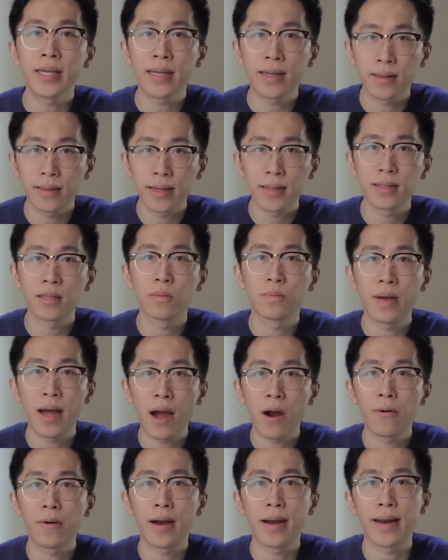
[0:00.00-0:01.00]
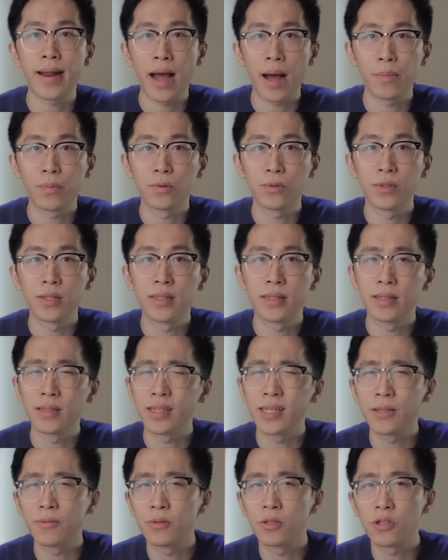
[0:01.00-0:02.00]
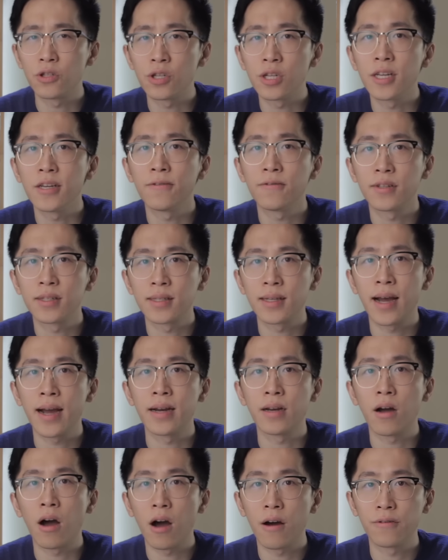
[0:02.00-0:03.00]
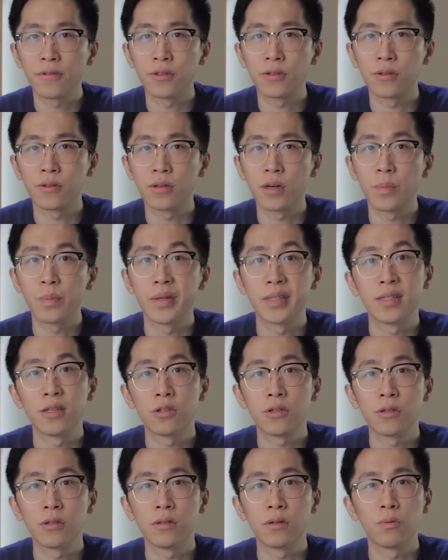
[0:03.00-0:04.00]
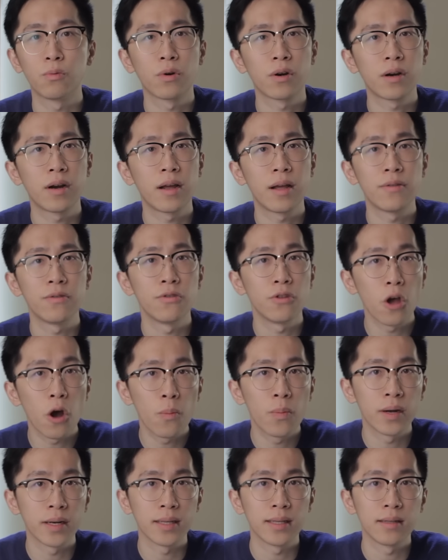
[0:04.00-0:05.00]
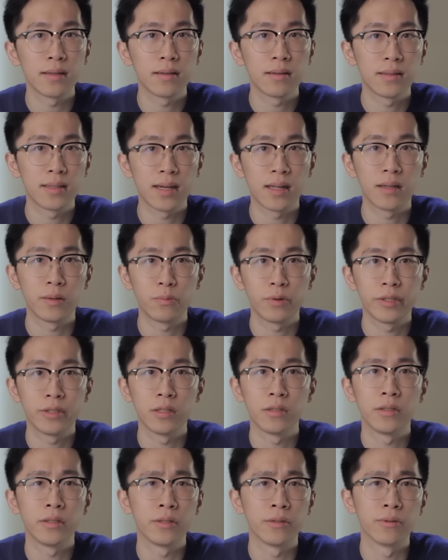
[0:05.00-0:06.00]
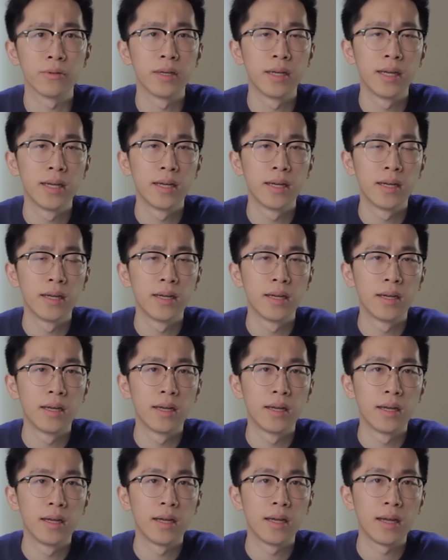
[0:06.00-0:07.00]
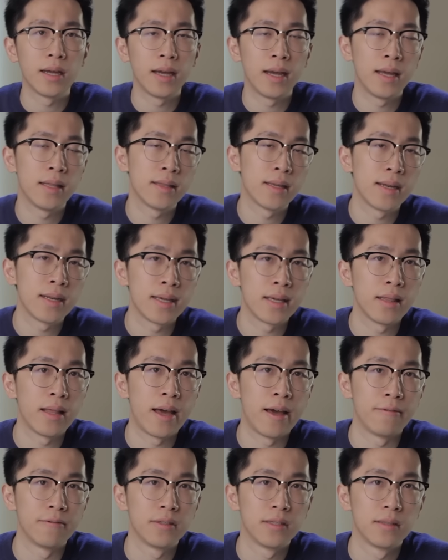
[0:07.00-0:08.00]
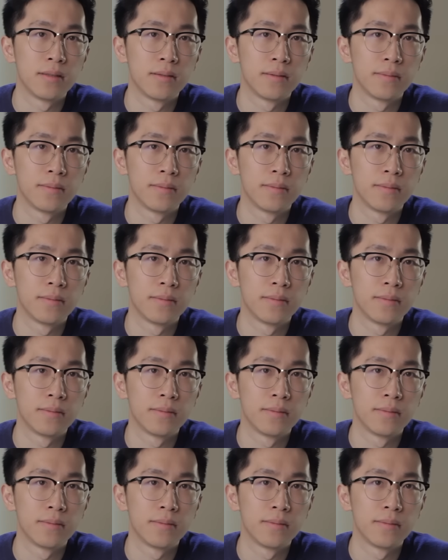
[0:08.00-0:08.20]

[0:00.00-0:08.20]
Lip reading: collected power at Apple until he was Chief Design Officer, a position where nobody could tell him what to do. And then he left.